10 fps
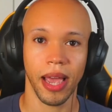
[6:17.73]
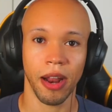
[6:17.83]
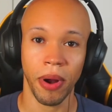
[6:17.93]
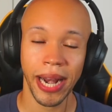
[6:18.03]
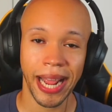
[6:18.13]

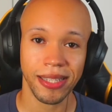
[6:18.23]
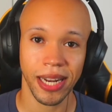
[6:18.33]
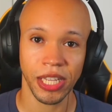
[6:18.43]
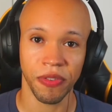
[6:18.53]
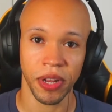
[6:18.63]
And rounding out
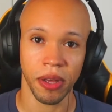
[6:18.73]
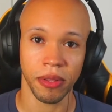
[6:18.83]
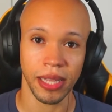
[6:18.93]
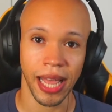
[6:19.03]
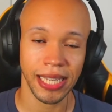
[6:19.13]
today's video,
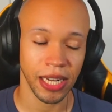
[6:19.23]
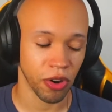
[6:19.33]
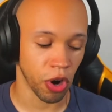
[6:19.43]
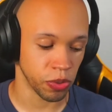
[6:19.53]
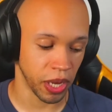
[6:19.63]
the last set
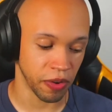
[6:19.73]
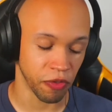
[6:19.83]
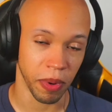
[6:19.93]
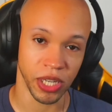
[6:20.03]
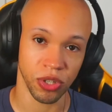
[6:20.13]
of cards we got
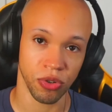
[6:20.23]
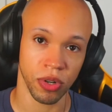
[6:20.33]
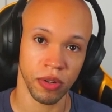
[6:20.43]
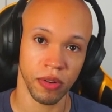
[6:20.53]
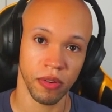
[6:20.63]
information
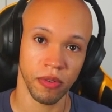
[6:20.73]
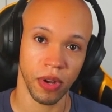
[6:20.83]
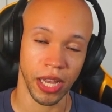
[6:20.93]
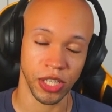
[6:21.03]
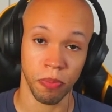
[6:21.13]
on
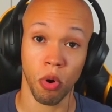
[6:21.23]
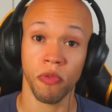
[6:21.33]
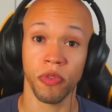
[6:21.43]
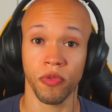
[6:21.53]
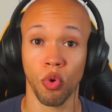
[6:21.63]
as
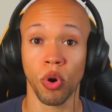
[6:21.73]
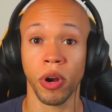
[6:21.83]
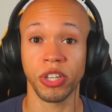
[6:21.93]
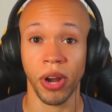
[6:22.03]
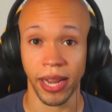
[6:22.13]
support for the 4
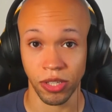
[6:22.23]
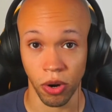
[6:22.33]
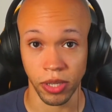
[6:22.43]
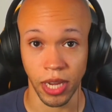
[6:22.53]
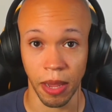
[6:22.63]
Great Dragons
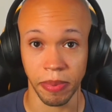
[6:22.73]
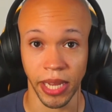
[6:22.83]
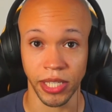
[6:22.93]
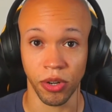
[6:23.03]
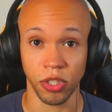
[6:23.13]
archetype is
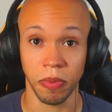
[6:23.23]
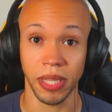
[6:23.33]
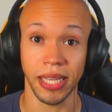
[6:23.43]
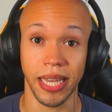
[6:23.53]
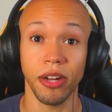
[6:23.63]
actually going to
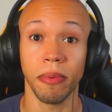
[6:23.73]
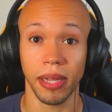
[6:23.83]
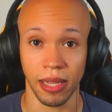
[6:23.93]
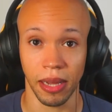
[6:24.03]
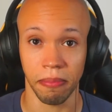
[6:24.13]
be the
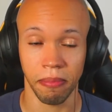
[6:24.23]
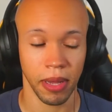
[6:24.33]
Guidomon line.